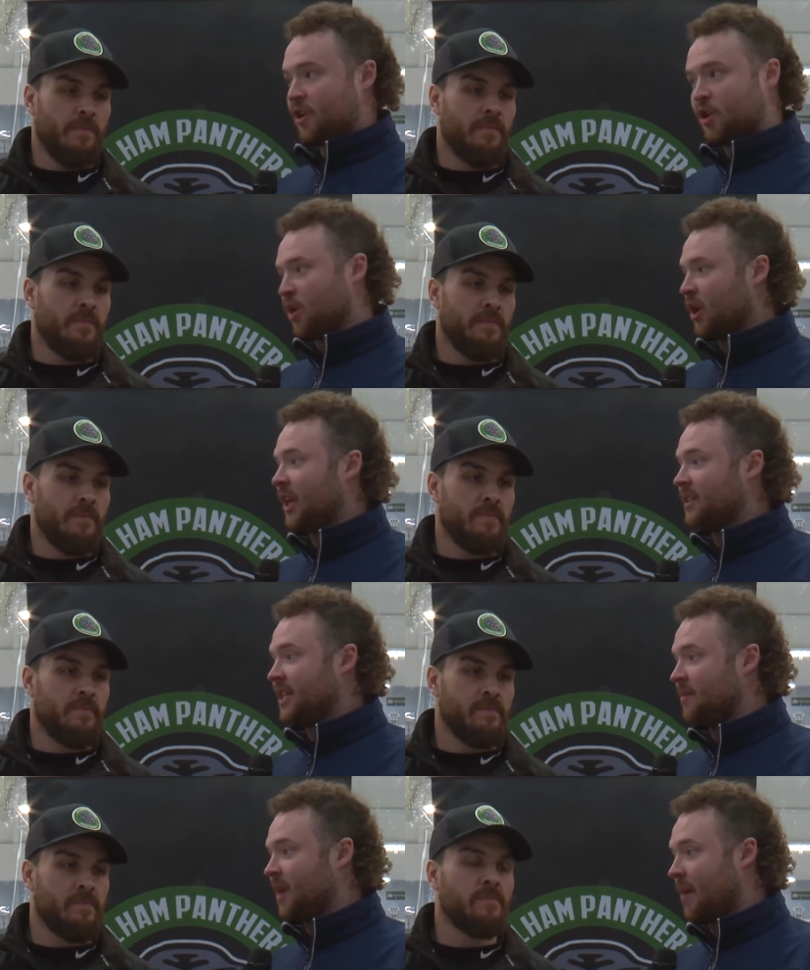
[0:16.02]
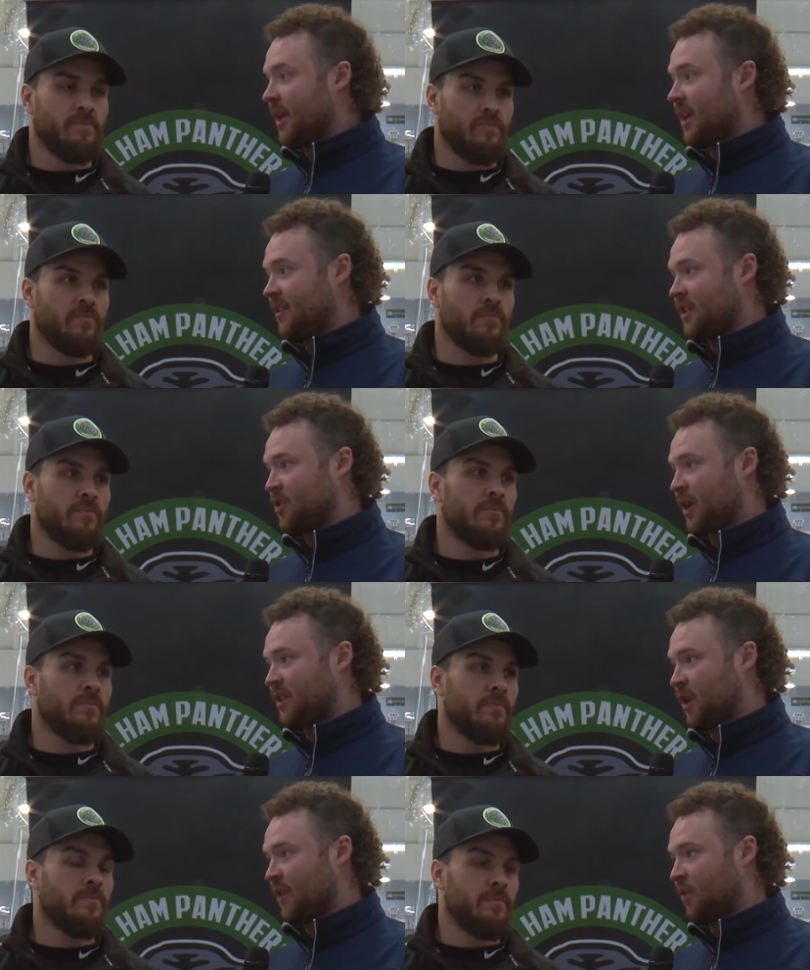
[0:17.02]
Speaker 1: new-looking team coming into this
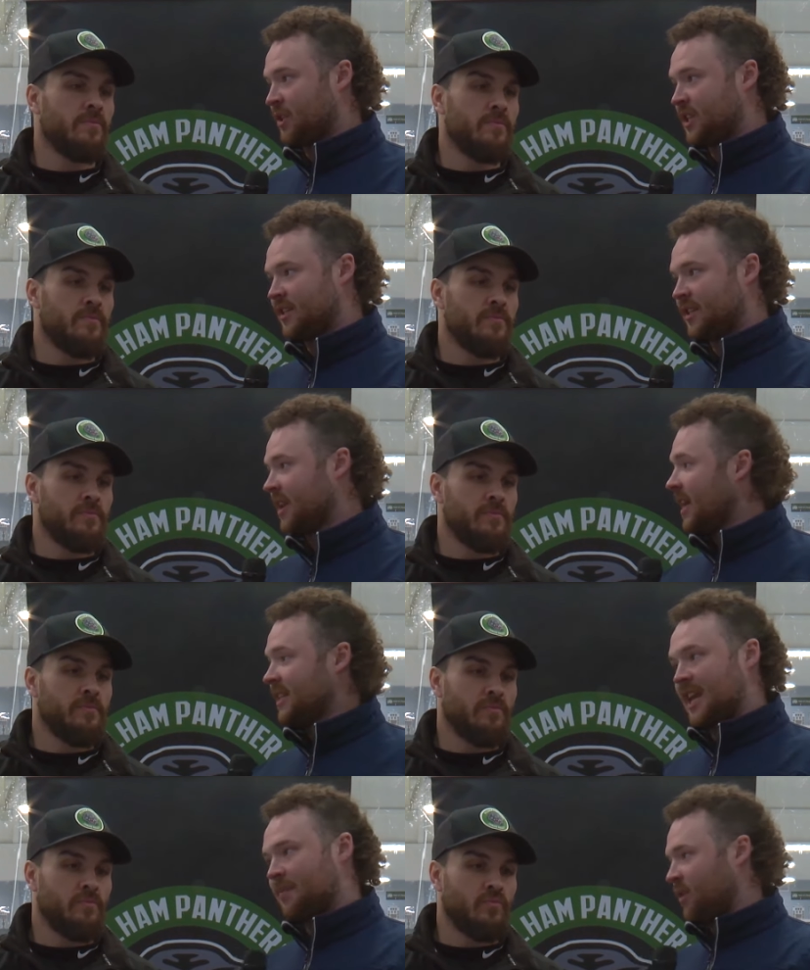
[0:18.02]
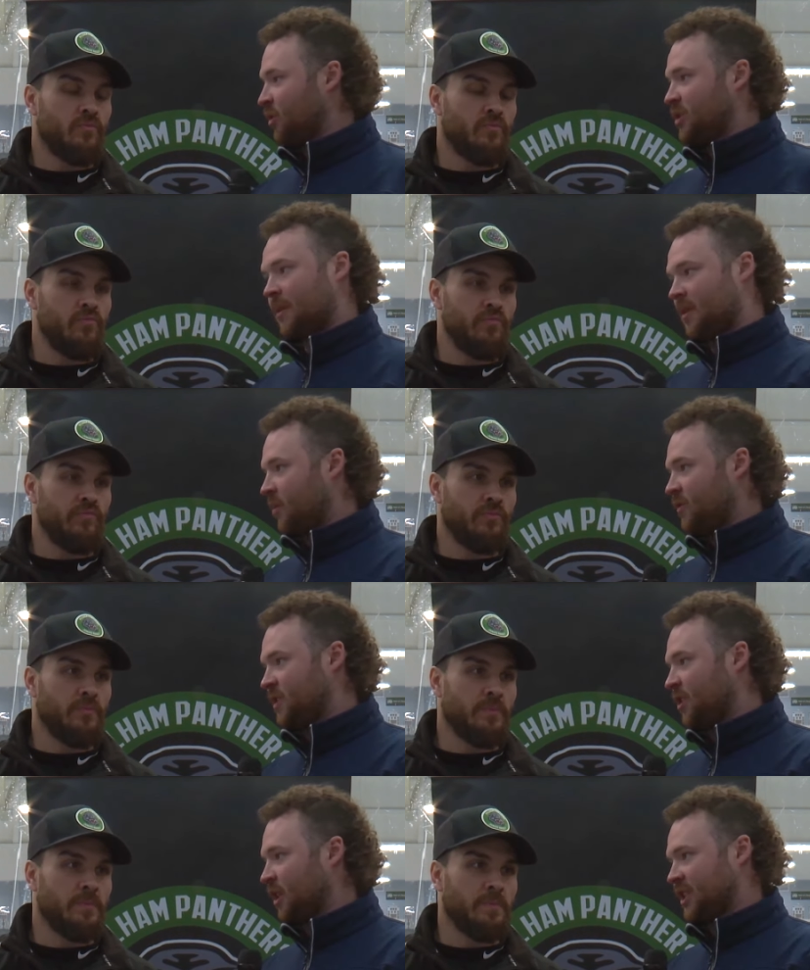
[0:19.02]
2024 season. Take me through some of the
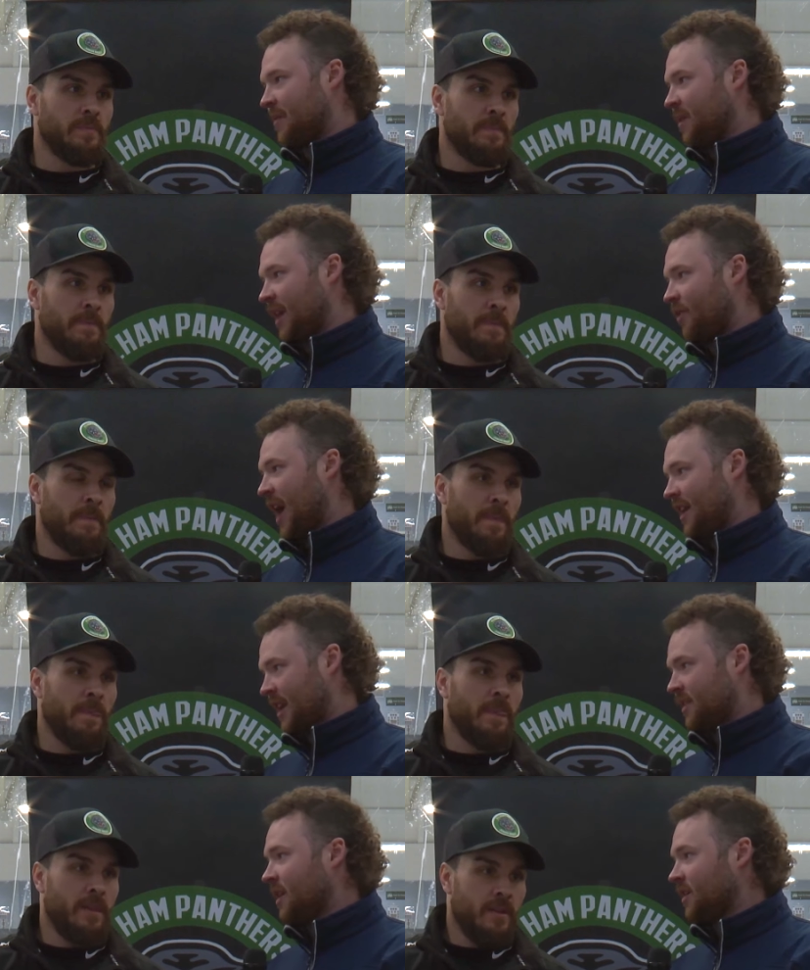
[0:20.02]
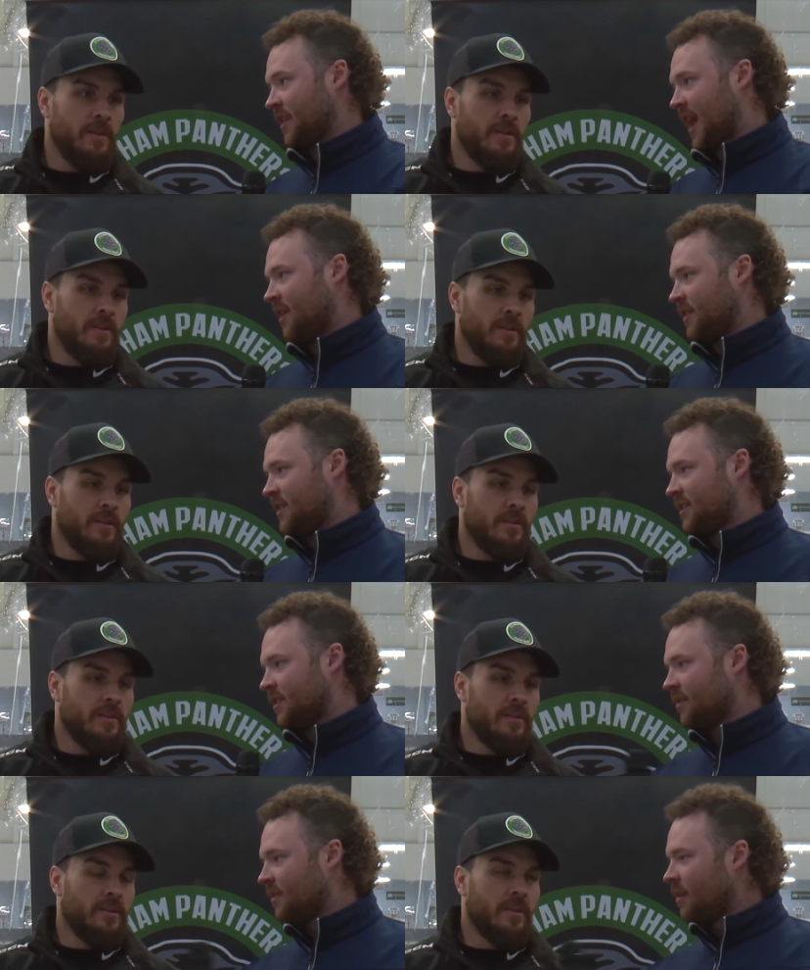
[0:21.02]
moves and your excitement level headed into the end of the
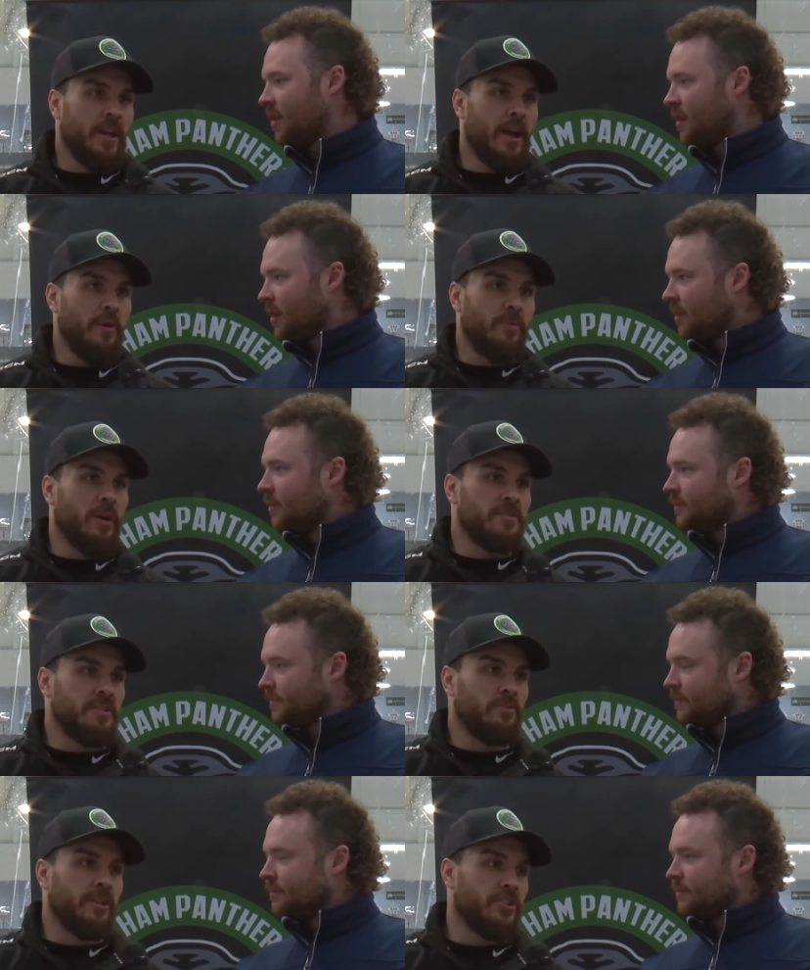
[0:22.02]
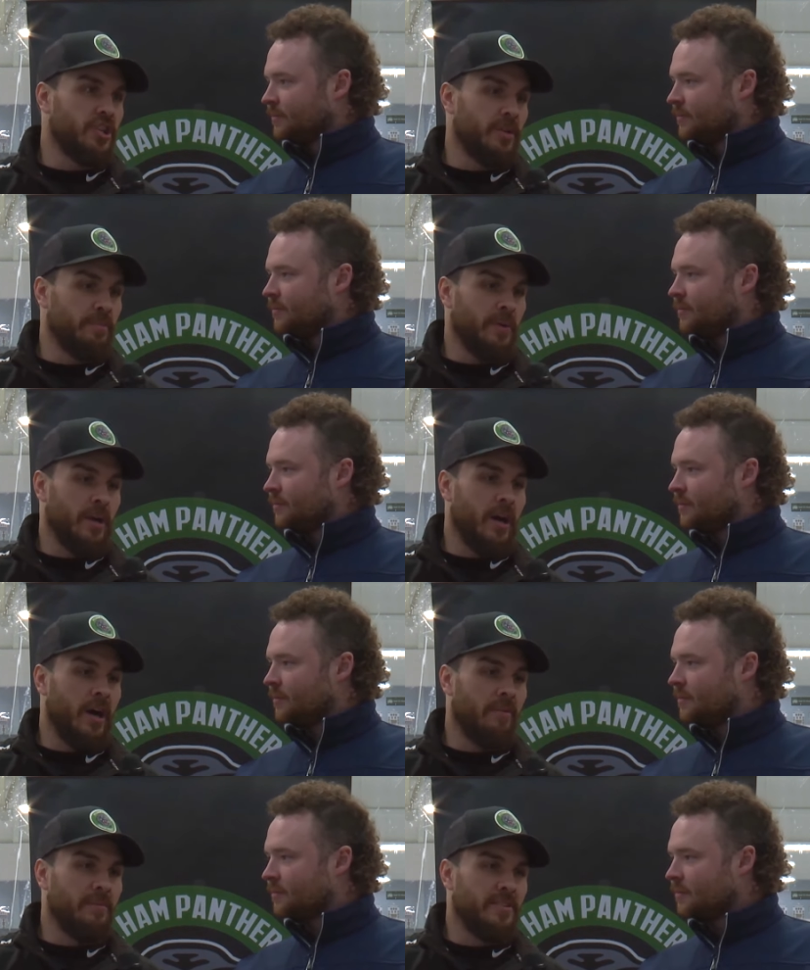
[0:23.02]
season.
Speaker 2: Yeah, we brought in some leadership
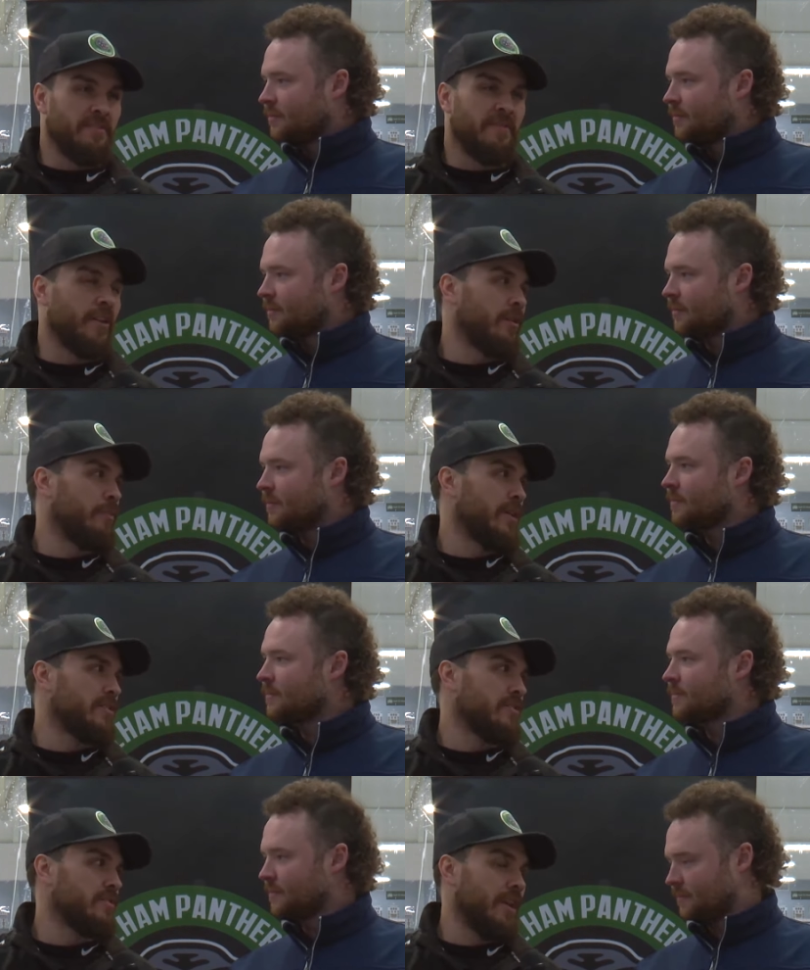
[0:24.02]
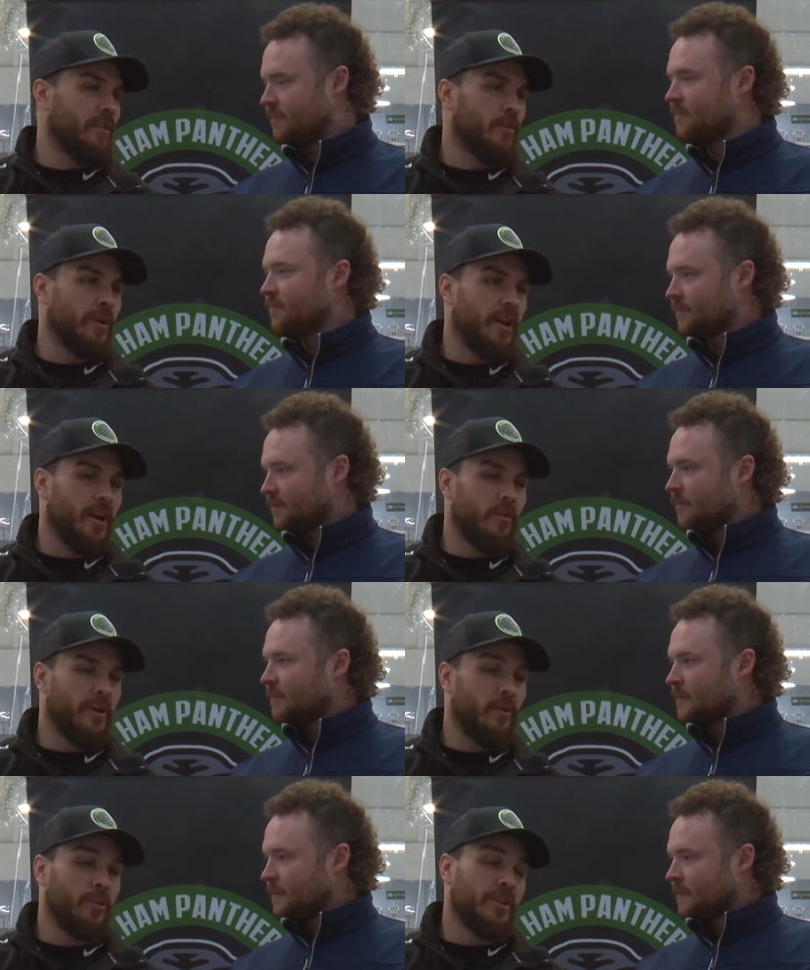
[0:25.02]
and some veteran presence. I think we had a
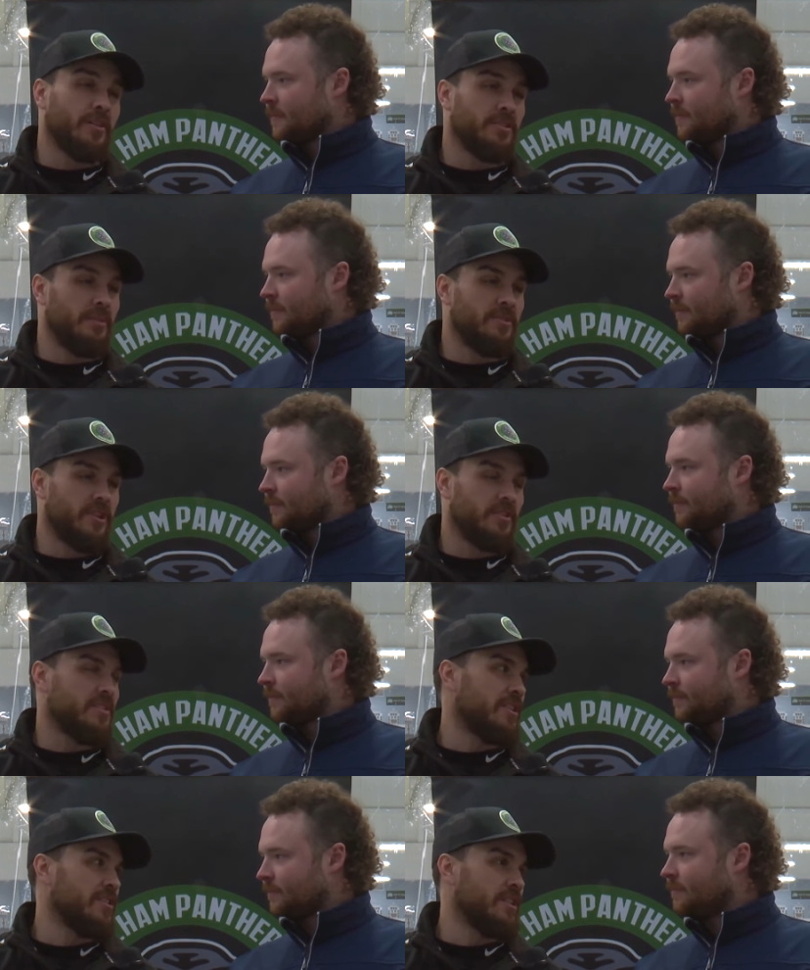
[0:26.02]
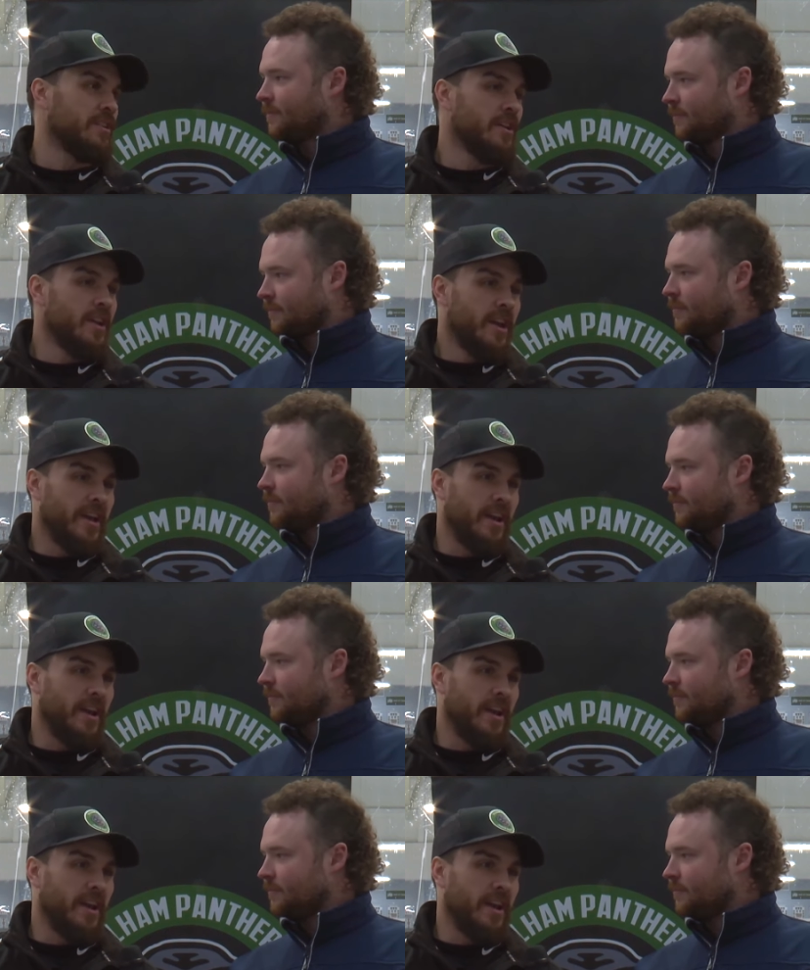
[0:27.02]
really young team to start the season, and